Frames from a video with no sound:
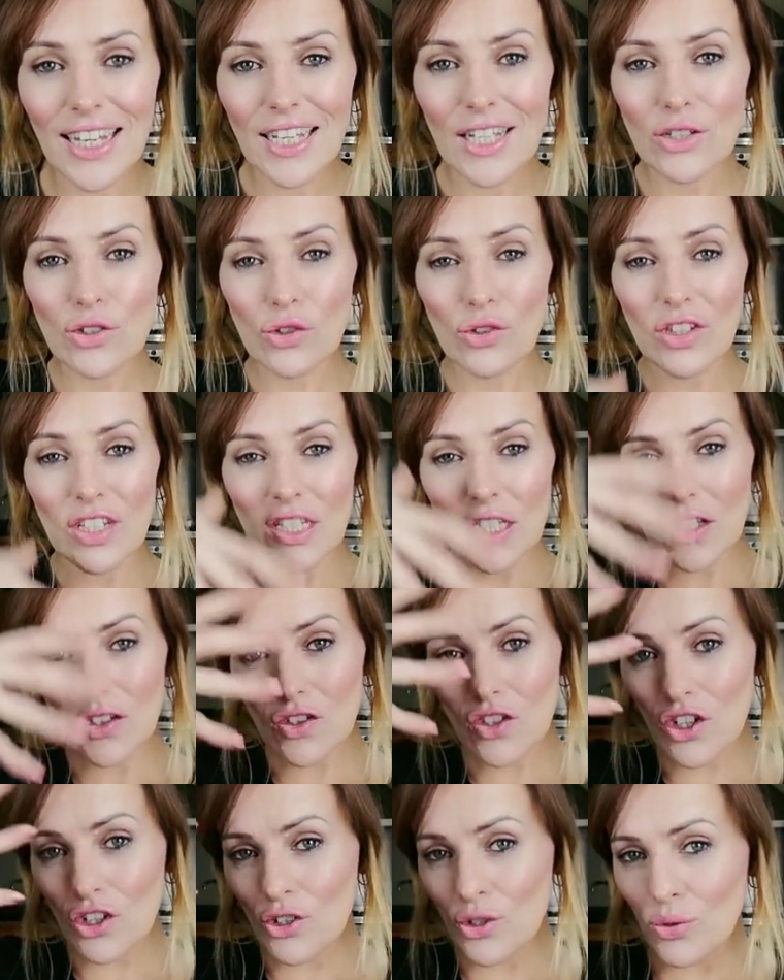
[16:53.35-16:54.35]
So this
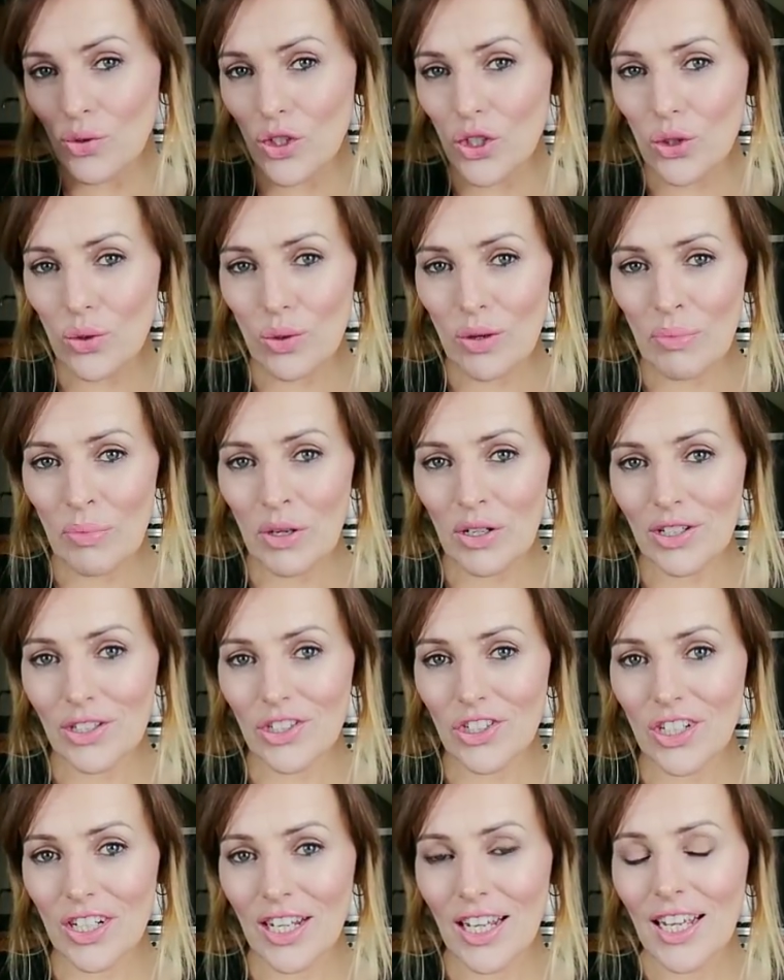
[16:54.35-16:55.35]
is the new you
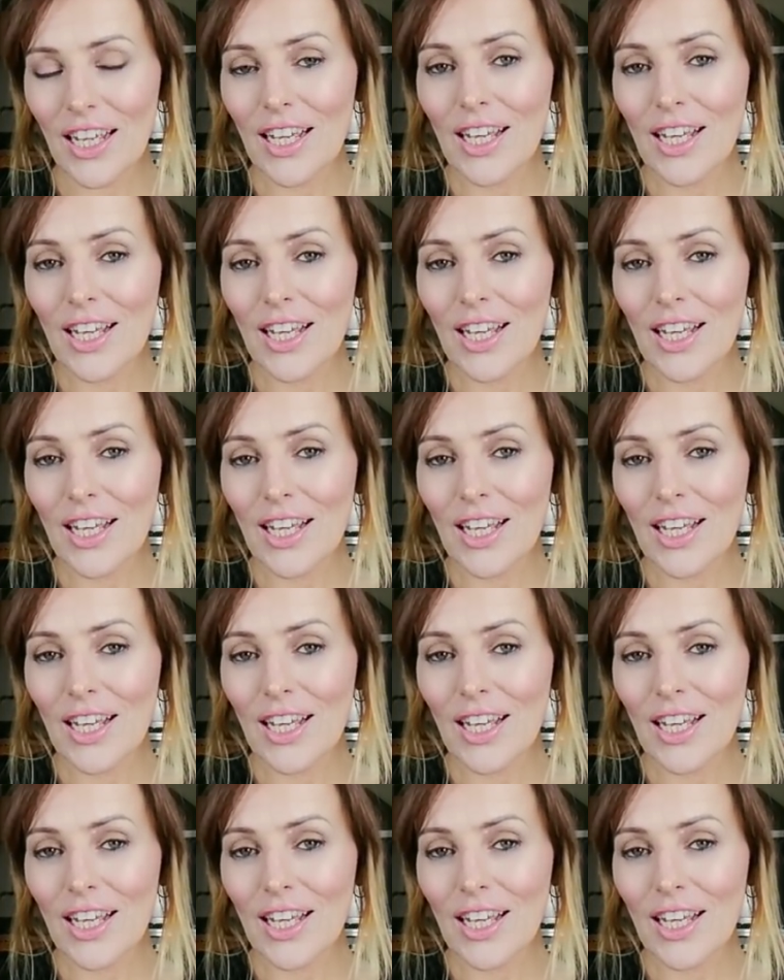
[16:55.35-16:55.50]
emerging,